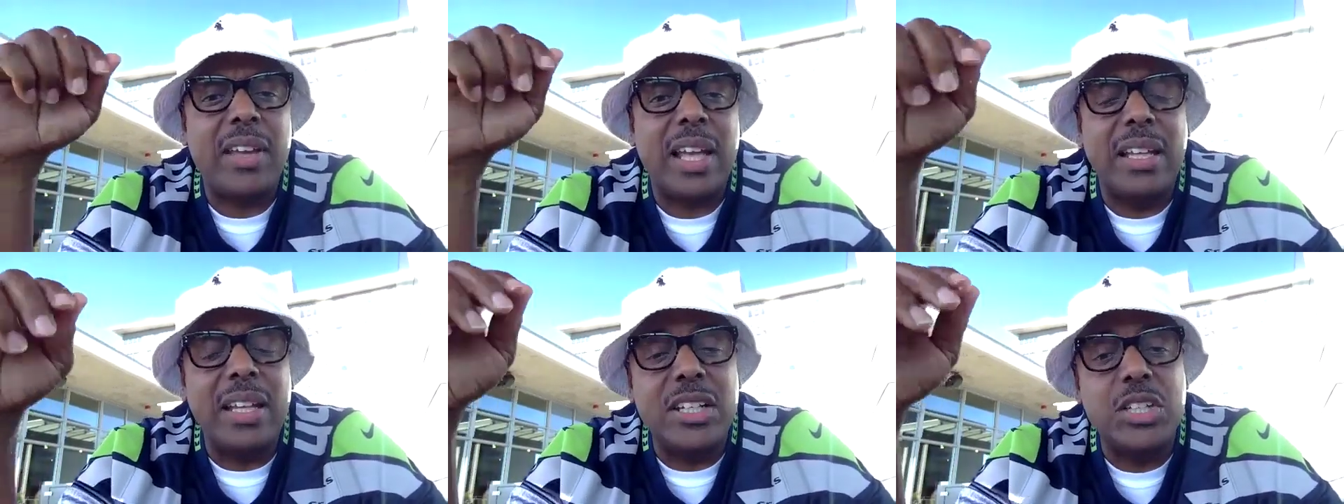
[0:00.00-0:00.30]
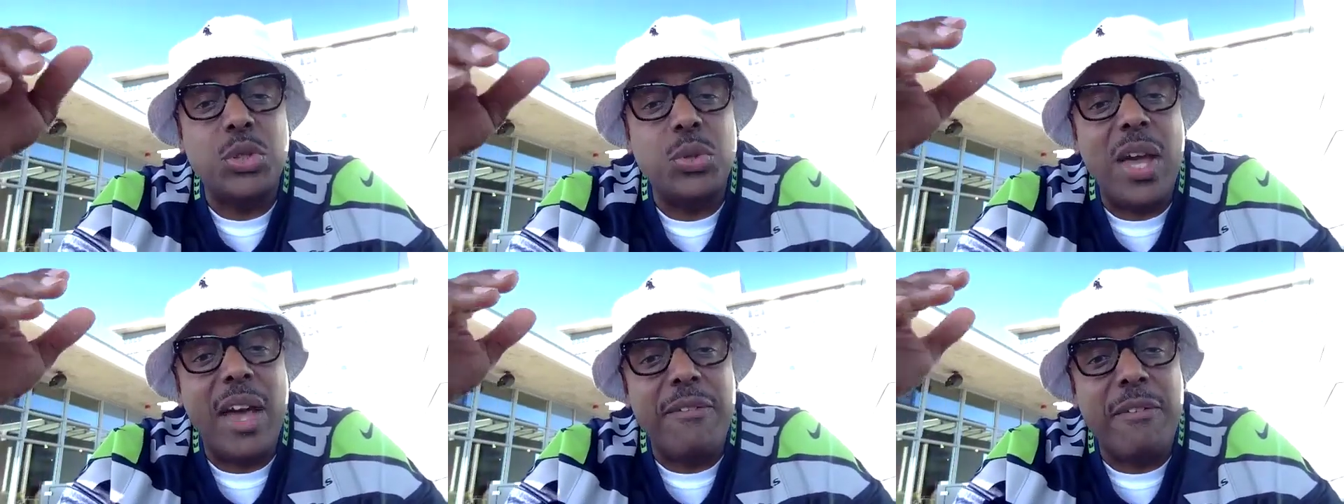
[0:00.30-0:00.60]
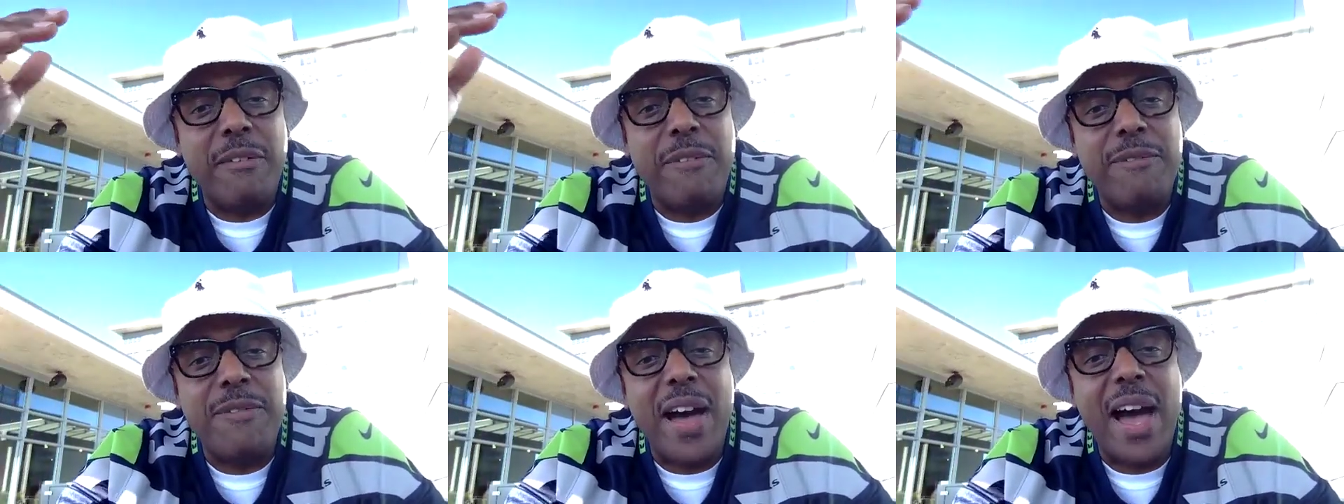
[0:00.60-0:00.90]
unless you have a
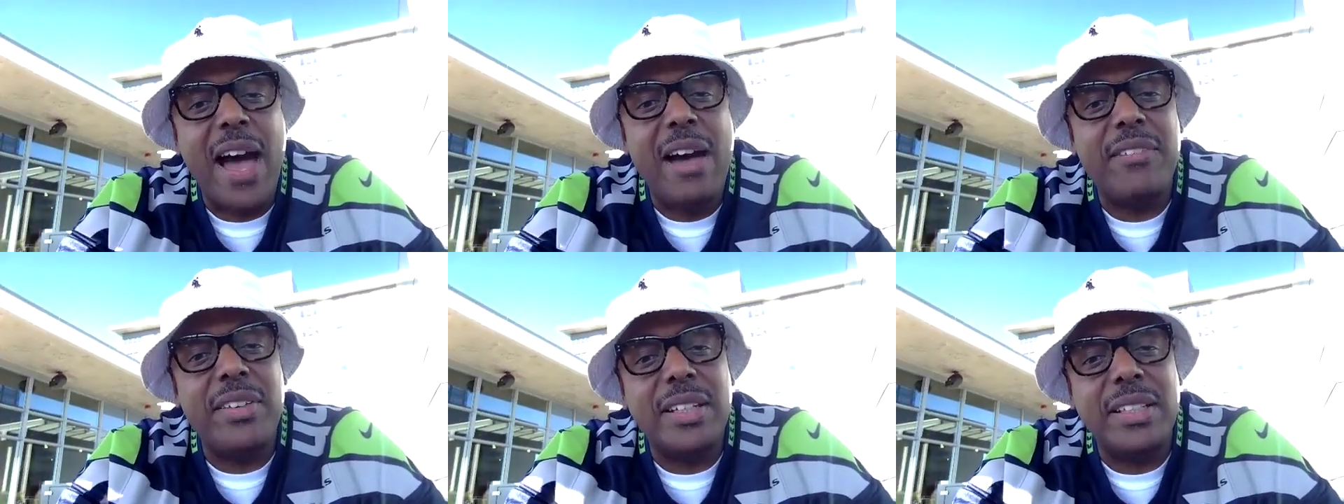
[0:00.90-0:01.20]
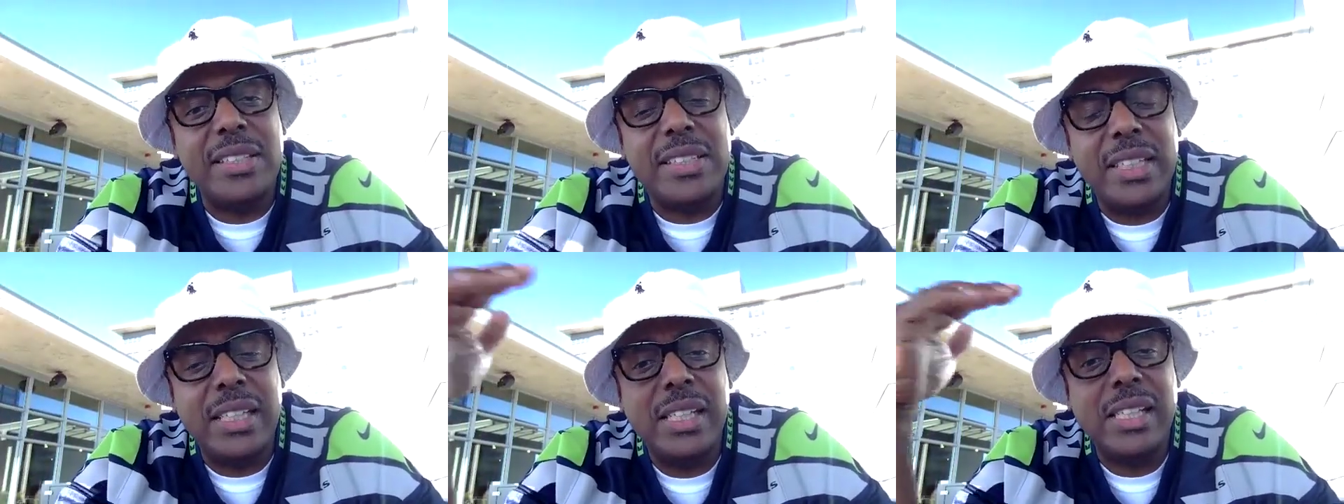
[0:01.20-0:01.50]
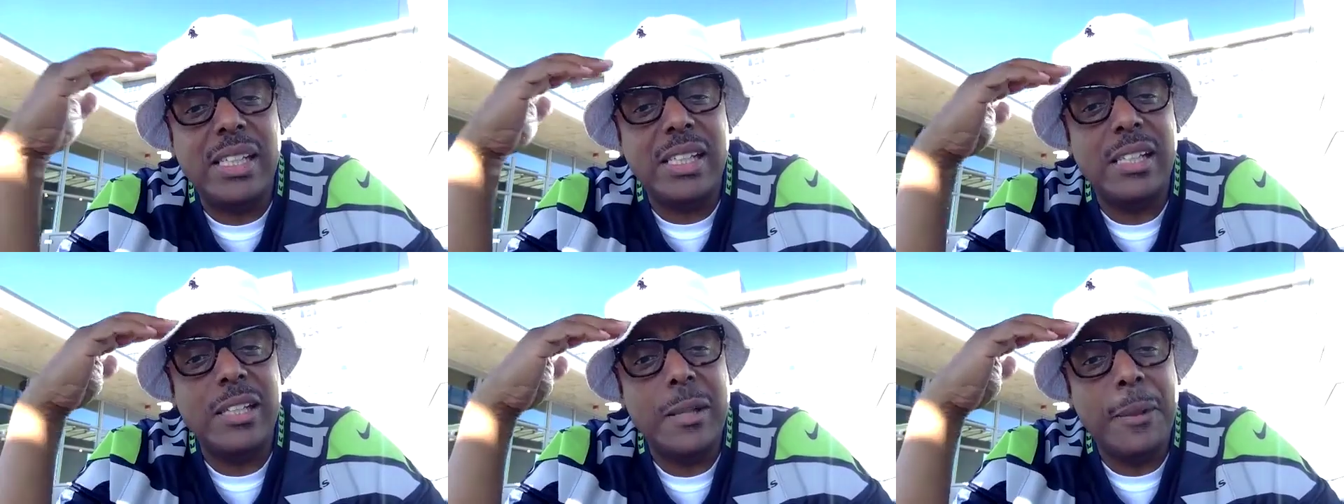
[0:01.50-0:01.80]
5 and a
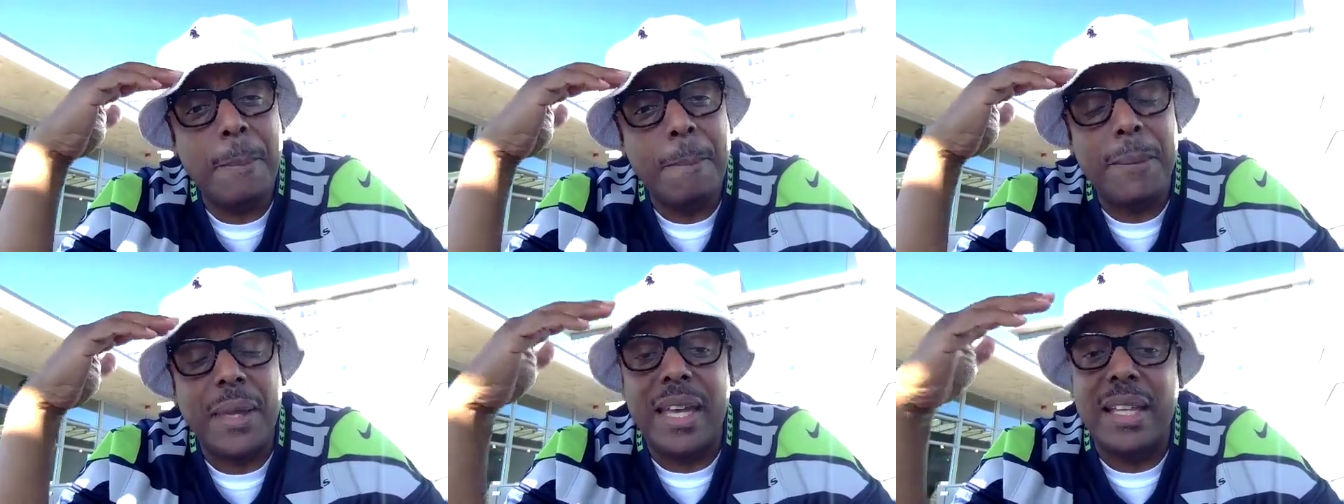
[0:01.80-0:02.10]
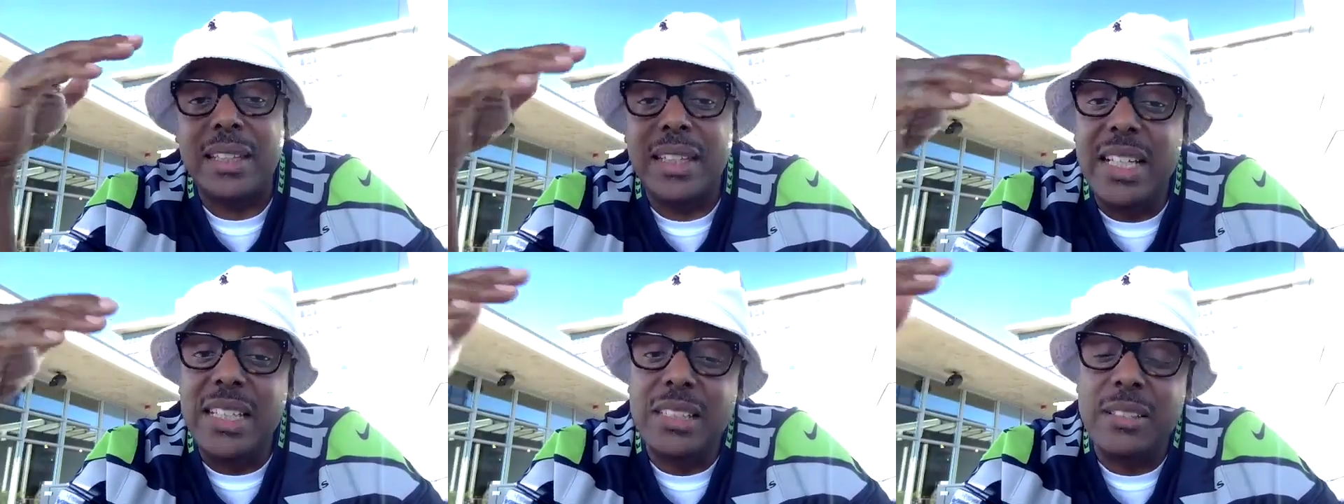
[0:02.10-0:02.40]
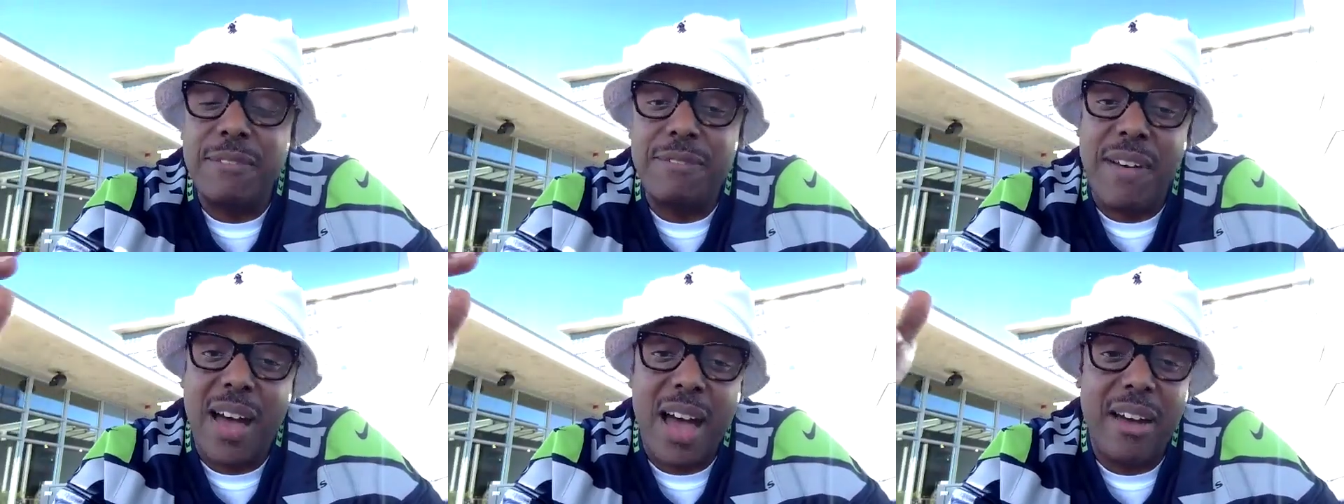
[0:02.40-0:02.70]
10, at least a
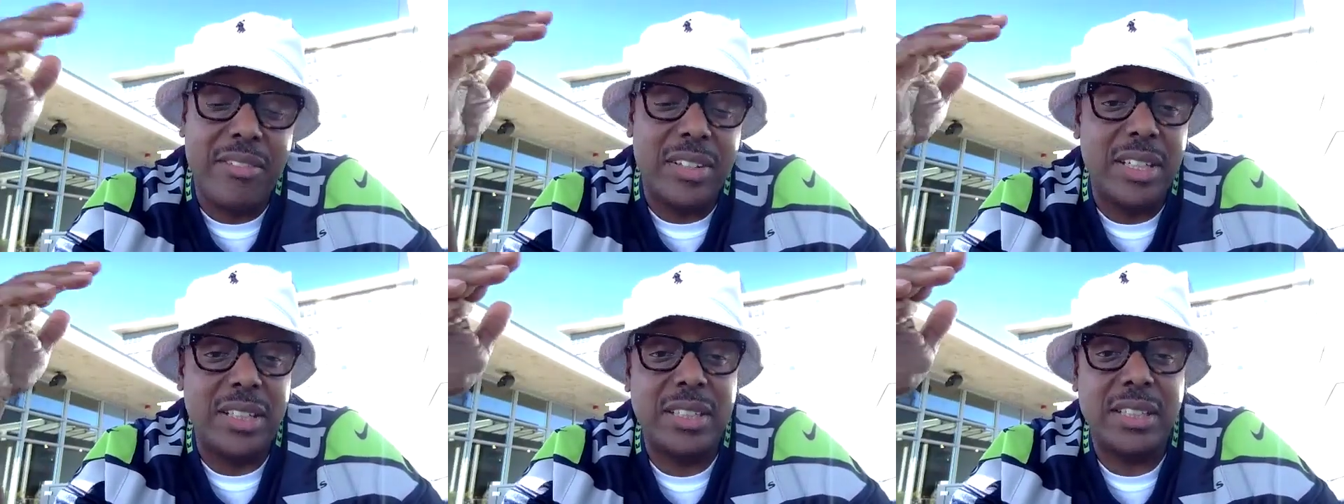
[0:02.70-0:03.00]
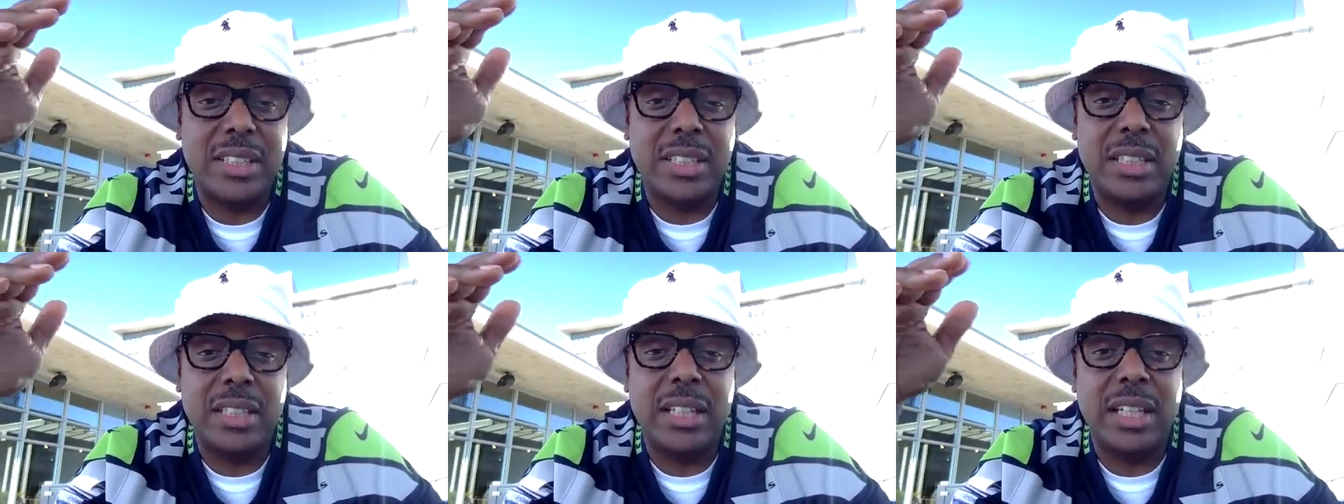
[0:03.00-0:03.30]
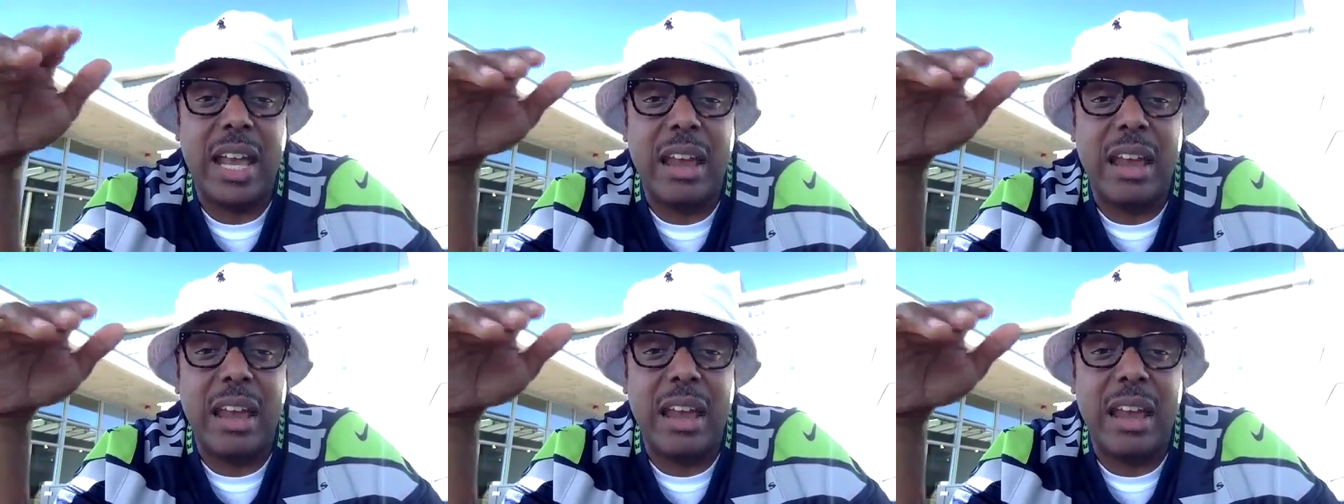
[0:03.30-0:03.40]
5 and a 10.